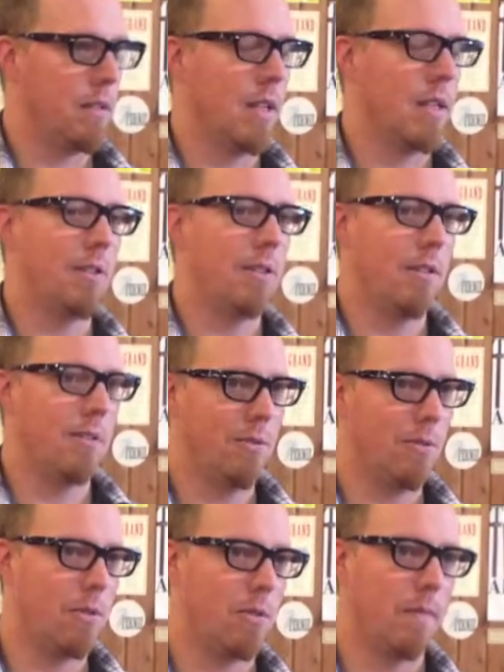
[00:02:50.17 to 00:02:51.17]
nice to
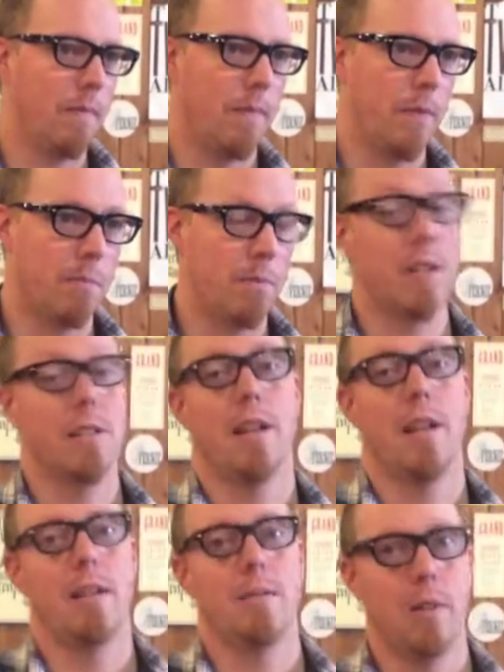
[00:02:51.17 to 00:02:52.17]
use the press
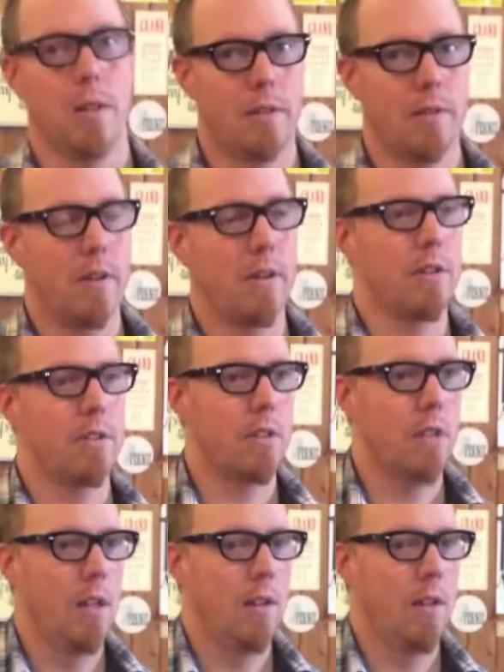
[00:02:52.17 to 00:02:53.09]
I had in my garage